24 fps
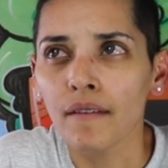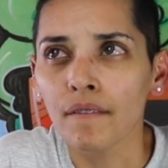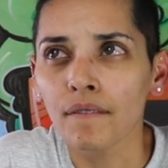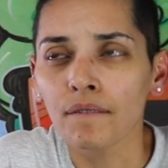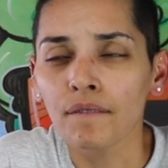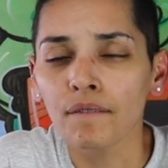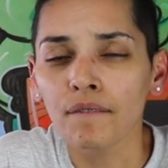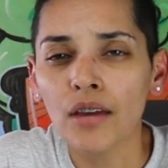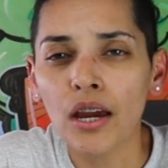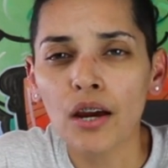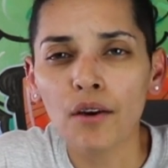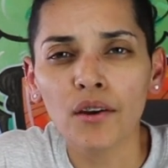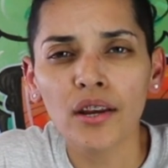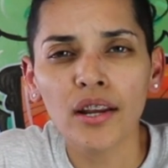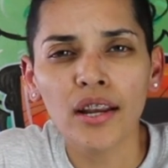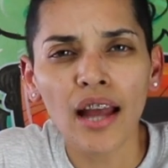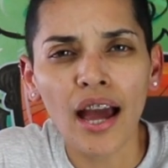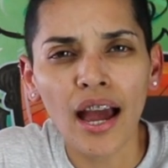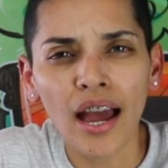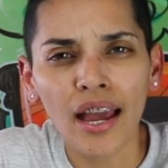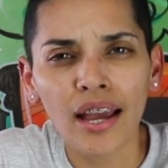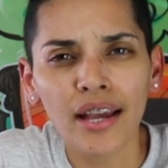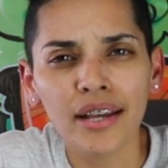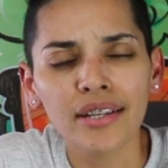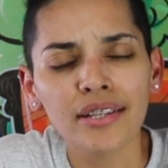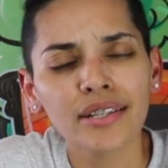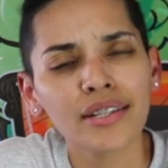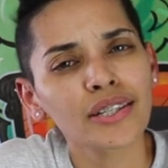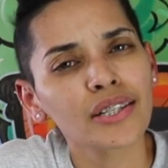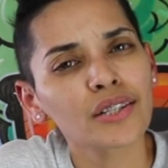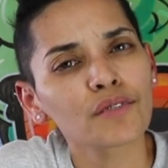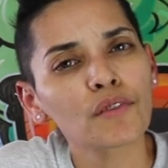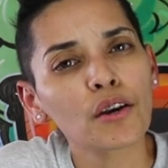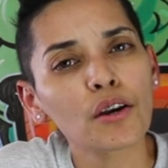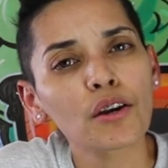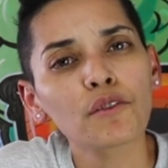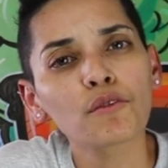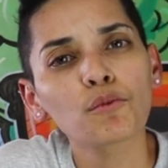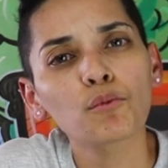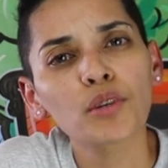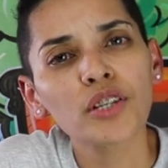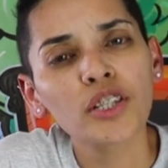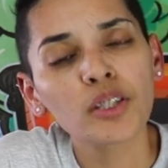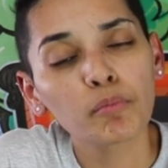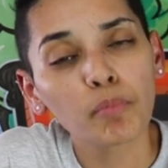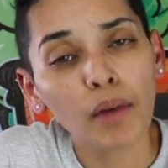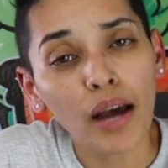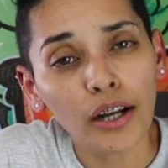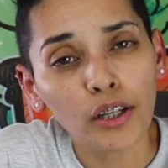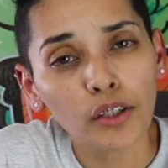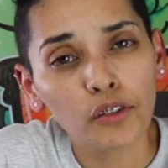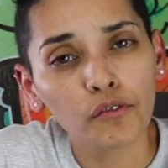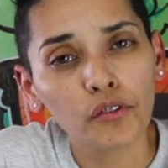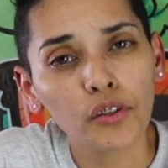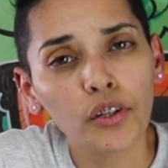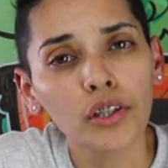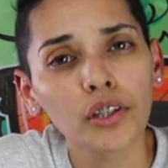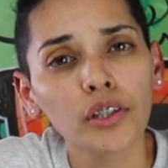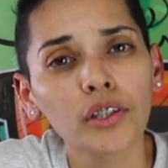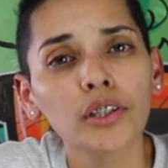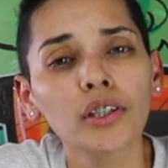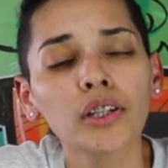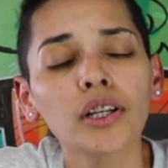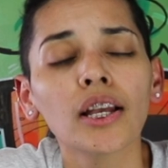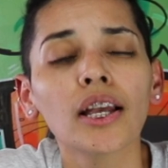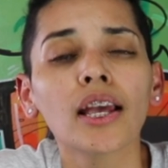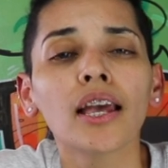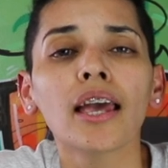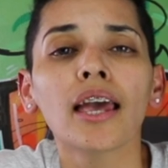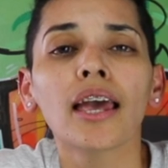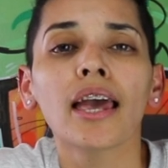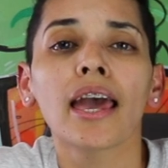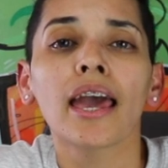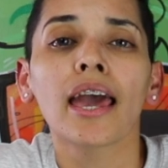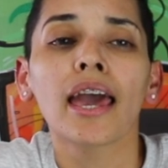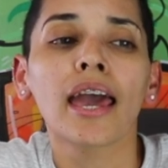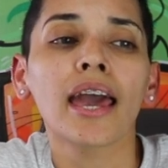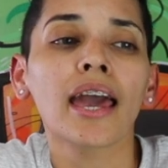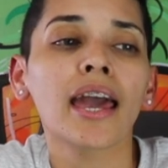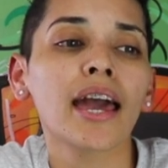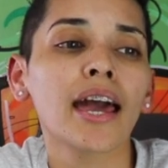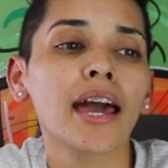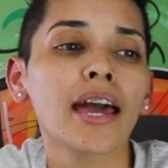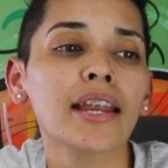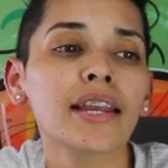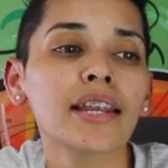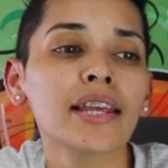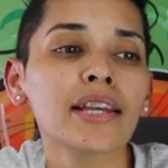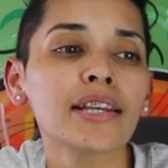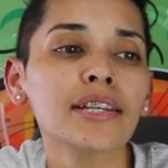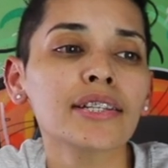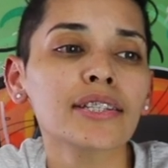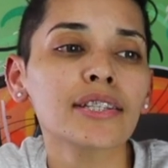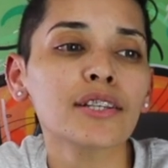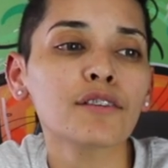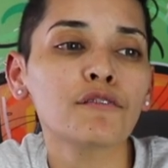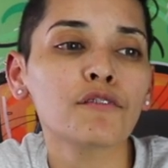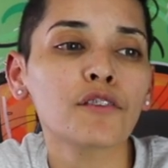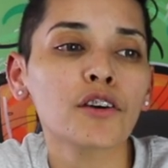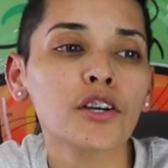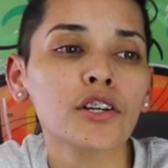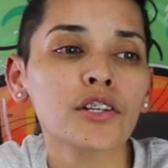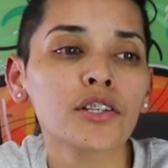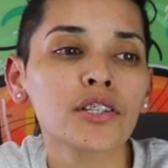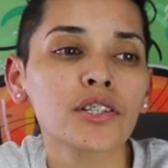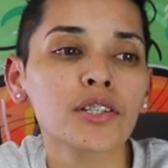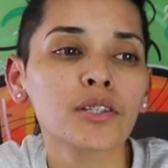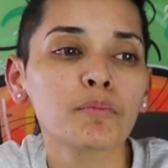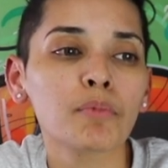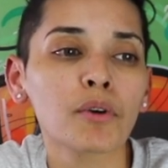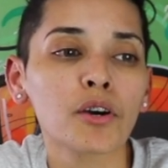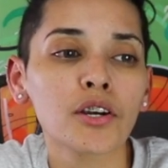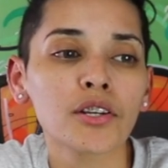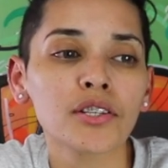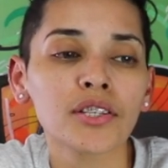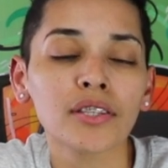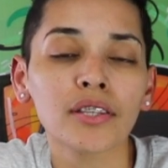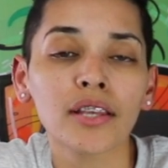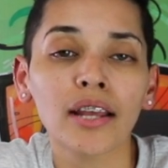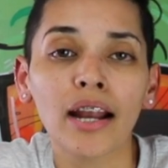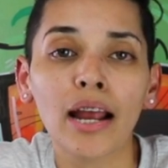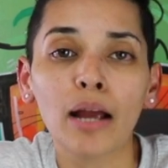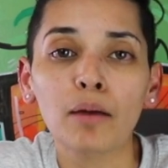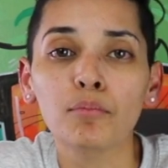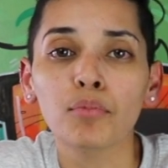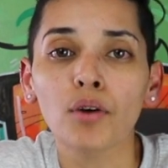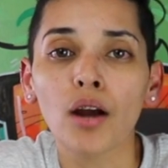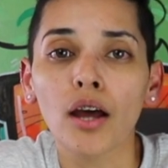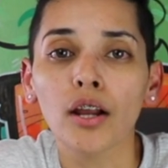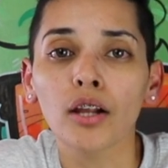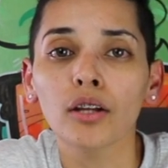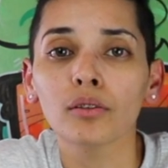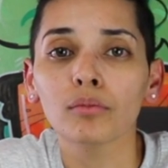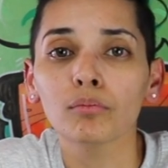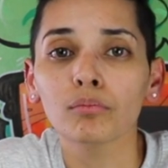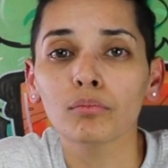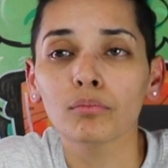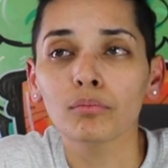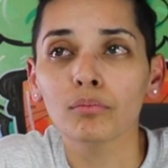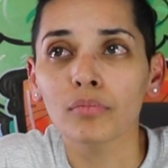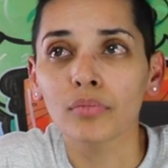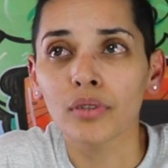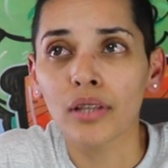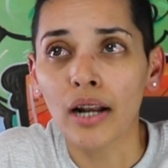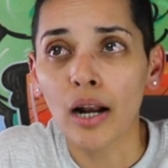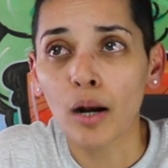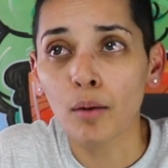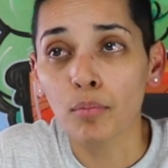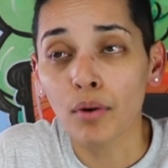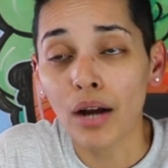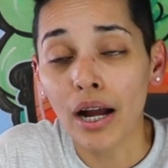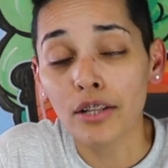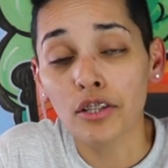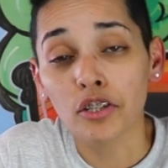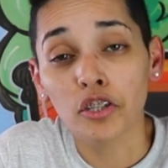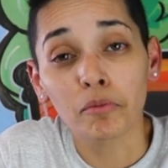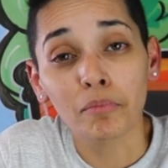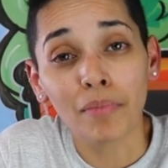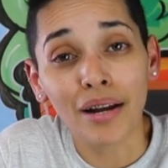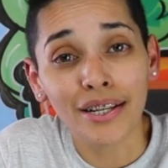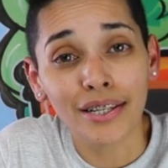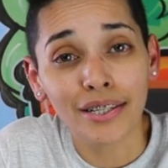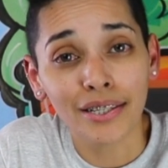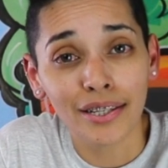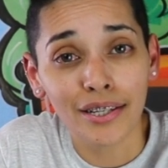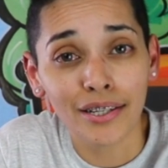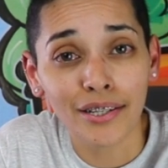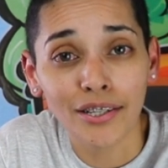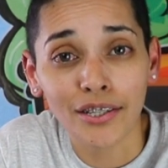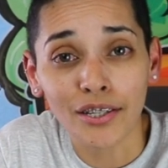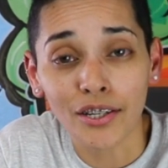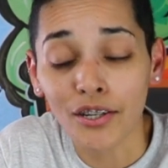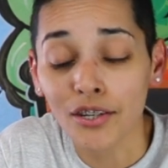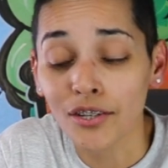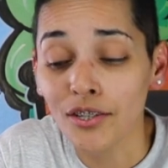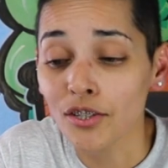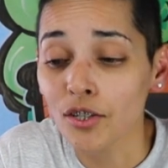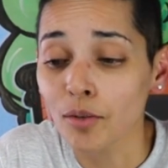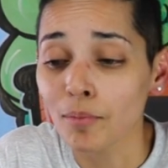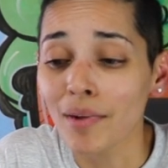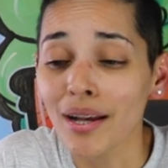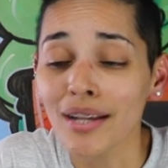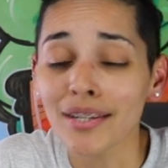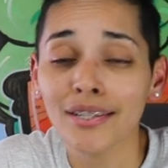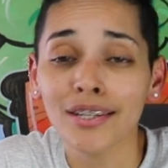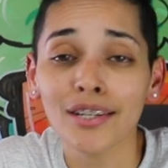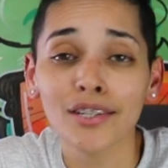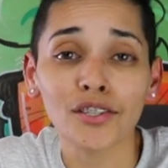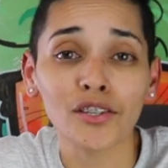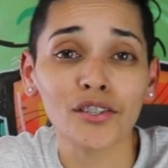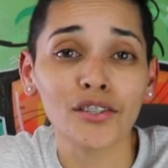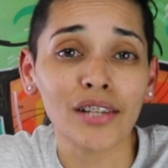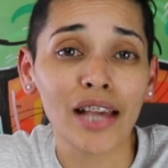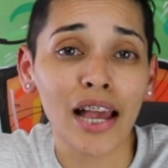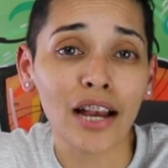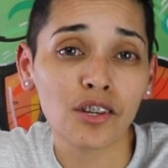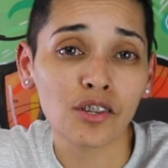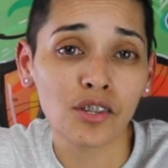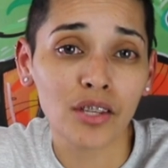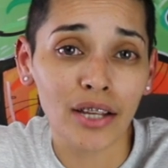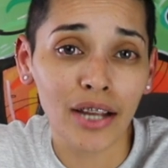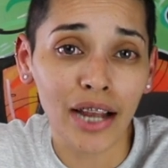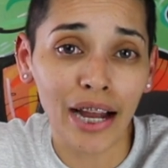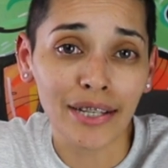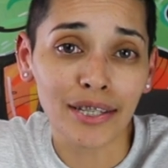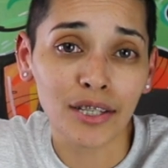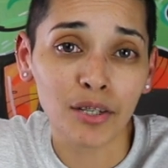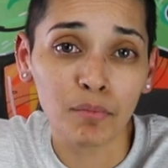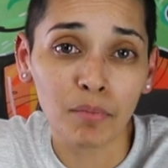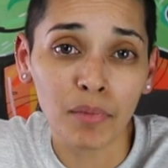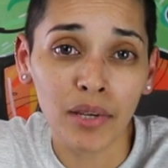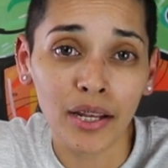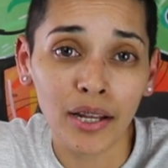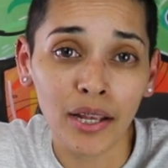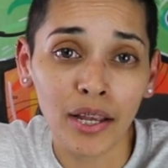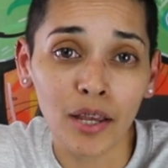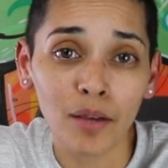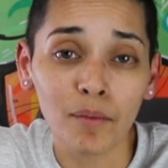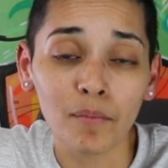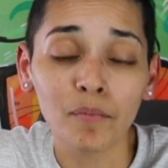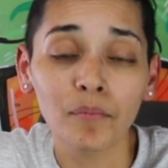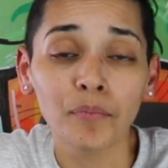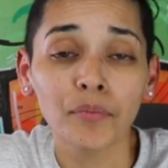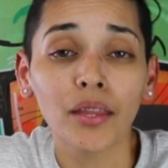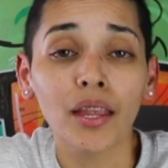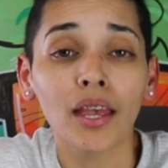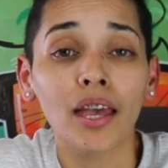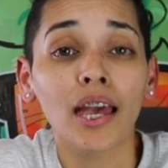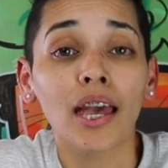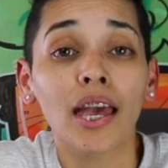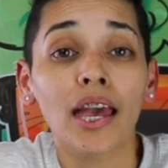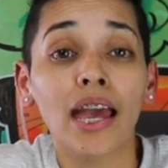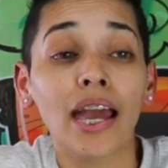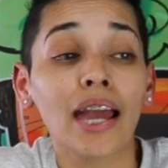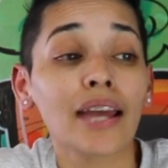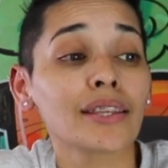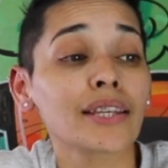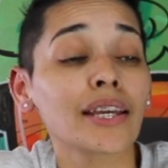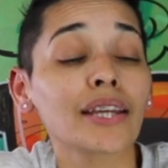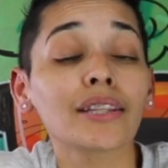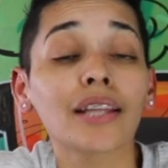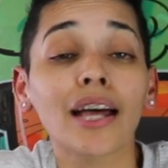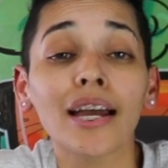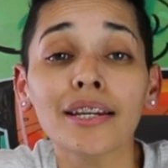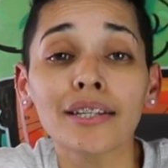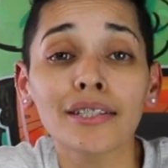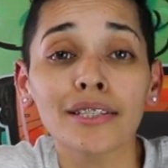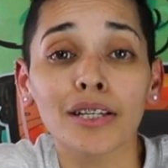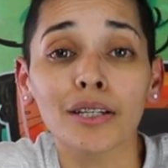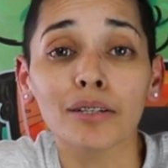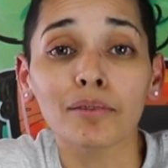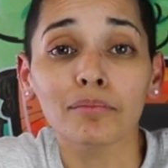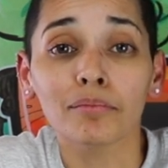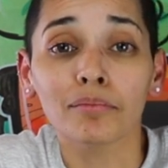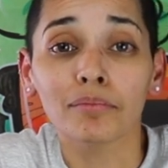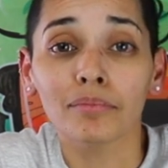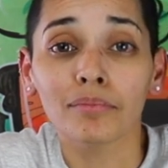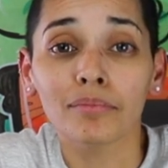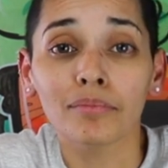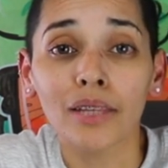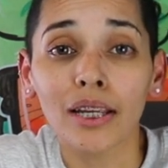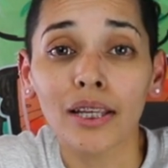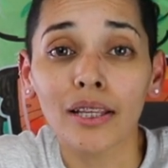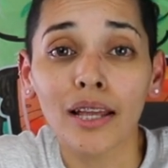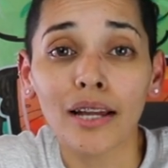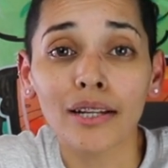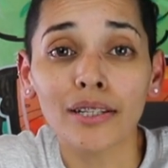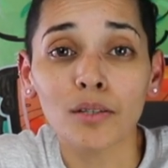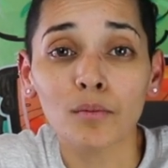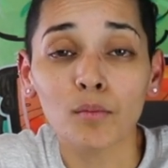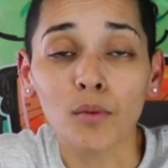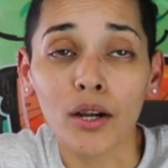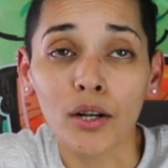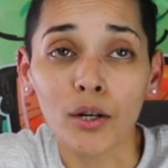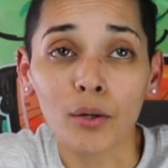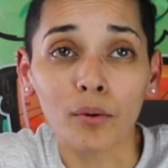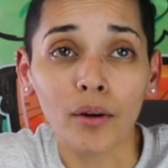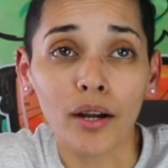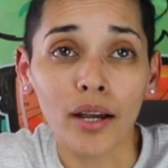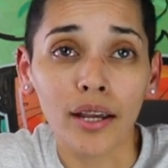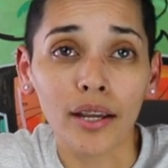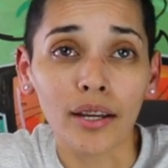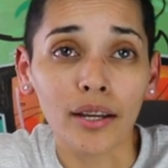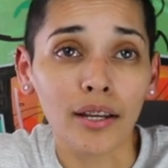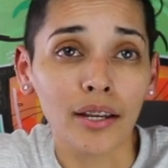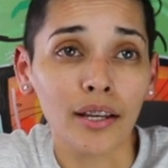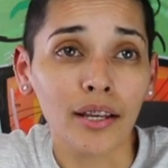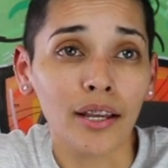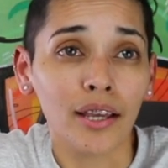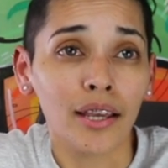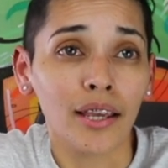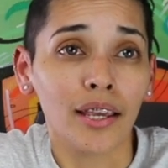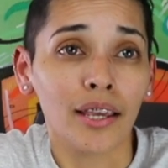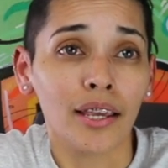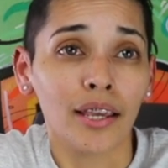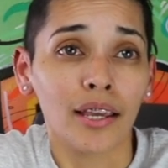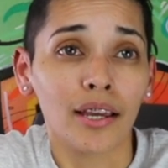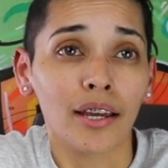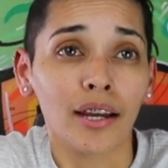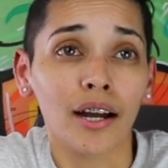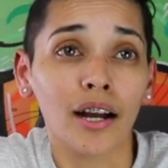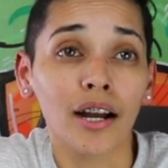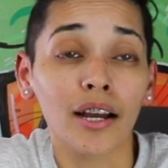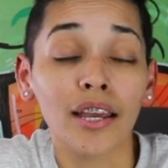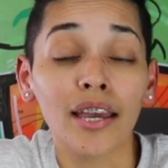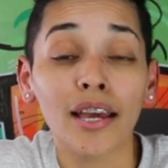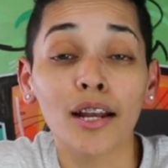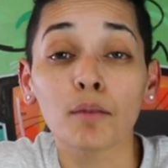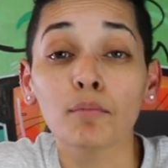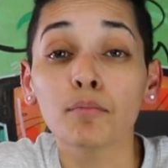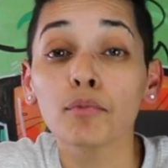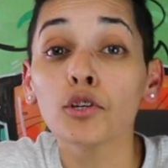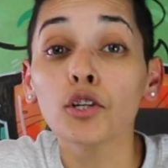very nice, very respectful, and he's the first person that I brought to my sisters. So my sisters actually got to meet him, and they liked him. They liked him right away. He had a